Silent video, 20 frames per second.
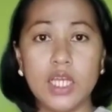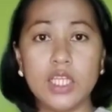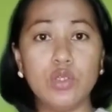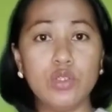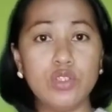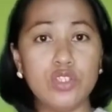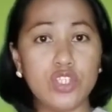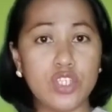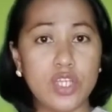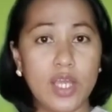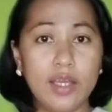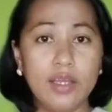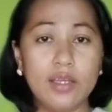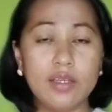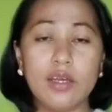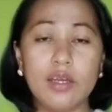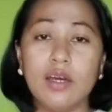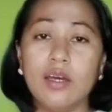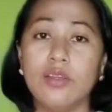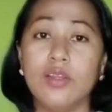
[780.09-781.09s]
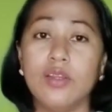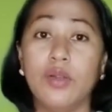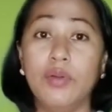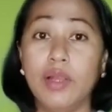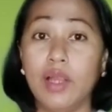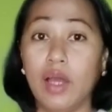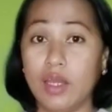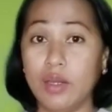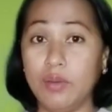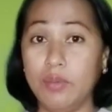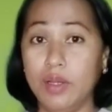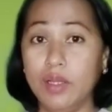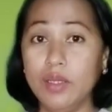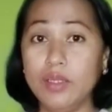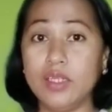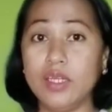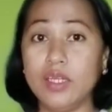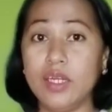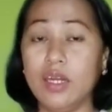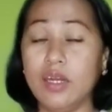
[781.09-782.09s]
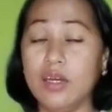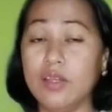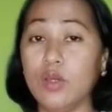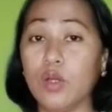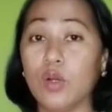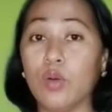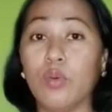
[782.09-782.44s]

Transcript: to check the reliability and the